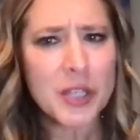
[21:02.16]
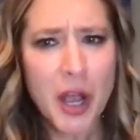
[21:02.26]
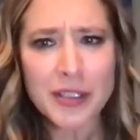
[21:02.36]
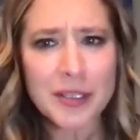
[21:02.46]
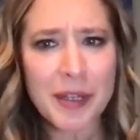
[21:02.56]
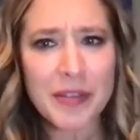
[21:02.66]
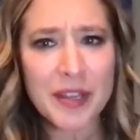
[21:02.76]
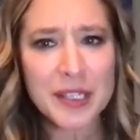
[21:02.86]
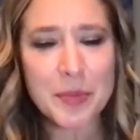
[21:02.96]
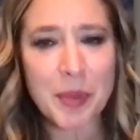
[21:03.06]
talked about
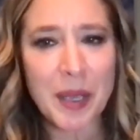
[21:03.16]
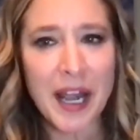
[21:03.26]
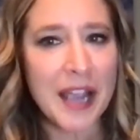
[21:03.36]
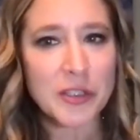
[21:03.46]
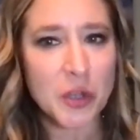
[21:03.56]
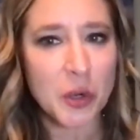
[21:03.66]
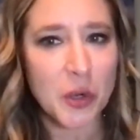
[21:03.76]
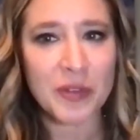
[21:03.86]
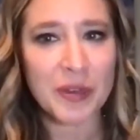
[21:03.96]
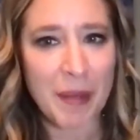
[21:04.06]
this but i don't
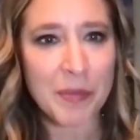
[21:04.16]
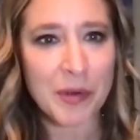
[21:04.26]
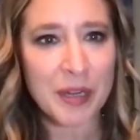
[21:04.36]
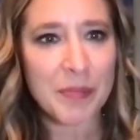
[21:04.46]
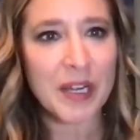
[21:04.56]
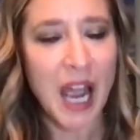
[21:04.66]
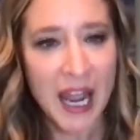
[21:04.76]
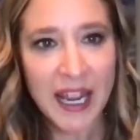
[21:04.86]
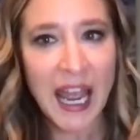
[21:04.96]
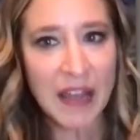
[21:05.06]
remember it but
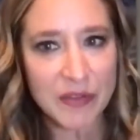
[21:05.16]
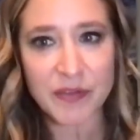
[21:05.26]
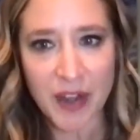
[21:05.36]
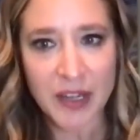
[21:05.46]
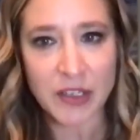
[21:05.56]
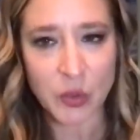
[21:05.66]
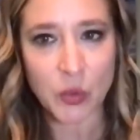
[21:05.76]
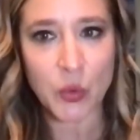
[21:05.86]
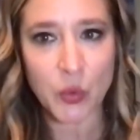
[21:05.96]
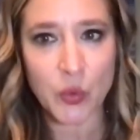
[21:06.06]
i have a friend
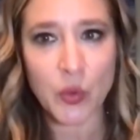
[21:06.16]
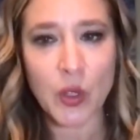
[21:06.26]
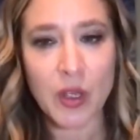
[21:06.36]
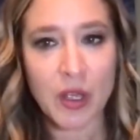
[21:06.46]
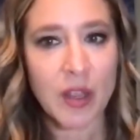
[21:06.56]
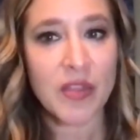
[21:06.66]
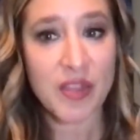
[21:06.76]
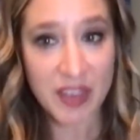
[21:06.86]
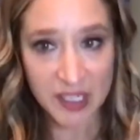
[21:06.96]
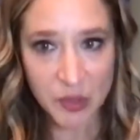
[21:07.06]
who
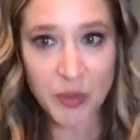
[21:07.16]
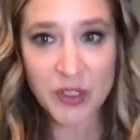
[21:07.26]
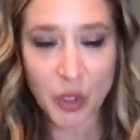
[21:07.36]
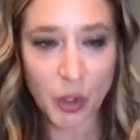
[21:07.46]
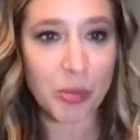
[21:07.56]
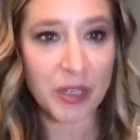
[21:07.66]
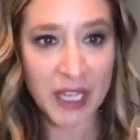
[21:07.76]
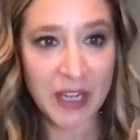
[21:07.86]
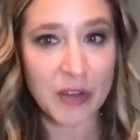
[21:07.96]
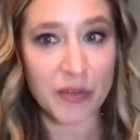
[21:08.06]
this was her
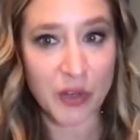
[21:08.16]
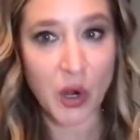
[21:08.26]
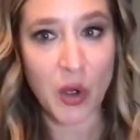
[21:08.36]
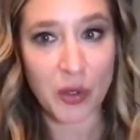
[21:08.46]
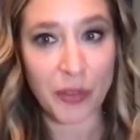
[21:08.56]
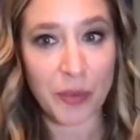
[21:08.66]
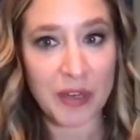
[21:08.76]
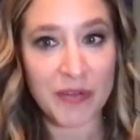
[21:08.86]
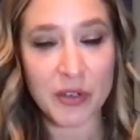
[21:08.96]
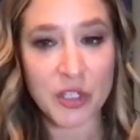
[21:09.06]
prenatal for all three
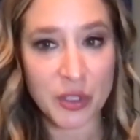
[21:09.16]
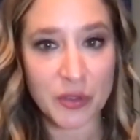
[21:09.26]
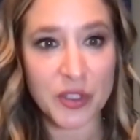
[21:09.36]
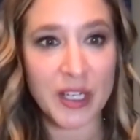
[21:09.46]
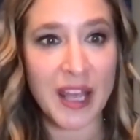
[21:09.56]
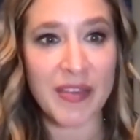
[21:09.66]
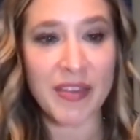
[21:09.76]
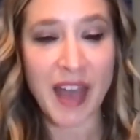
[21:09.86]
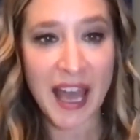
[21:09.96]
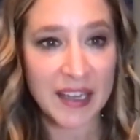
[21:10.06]
of her children yeah. and
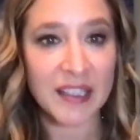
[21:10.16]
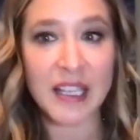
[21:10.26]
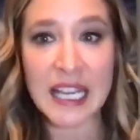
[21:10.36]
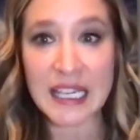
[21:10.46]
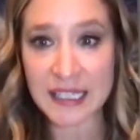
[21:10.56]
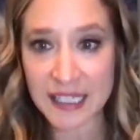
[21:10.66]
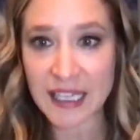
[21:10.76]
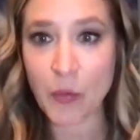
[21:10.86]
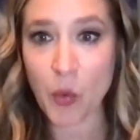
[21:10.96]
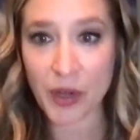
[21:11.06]
that is
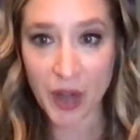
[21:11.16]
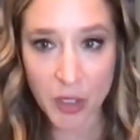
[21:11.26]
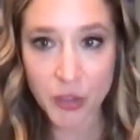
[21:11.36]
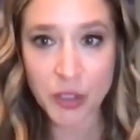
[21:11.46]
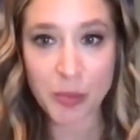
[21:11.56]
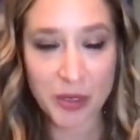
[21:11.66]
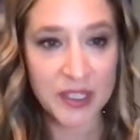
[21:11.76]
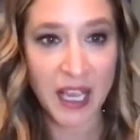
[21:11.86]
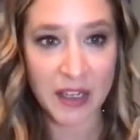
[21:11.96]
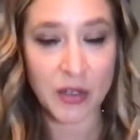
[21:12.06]

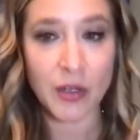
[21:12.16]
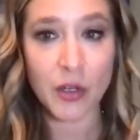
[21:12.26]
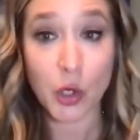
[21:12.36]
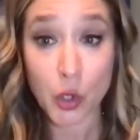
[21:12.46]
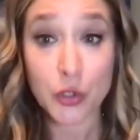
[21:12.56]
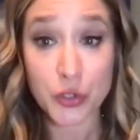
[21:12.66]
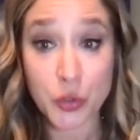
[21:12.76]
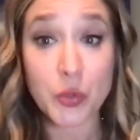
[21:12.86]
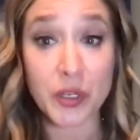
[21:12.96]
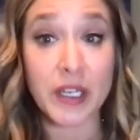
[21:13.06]
100% her
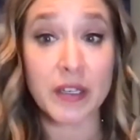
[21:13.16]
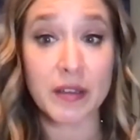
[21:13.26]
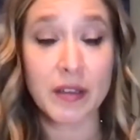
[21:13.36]
story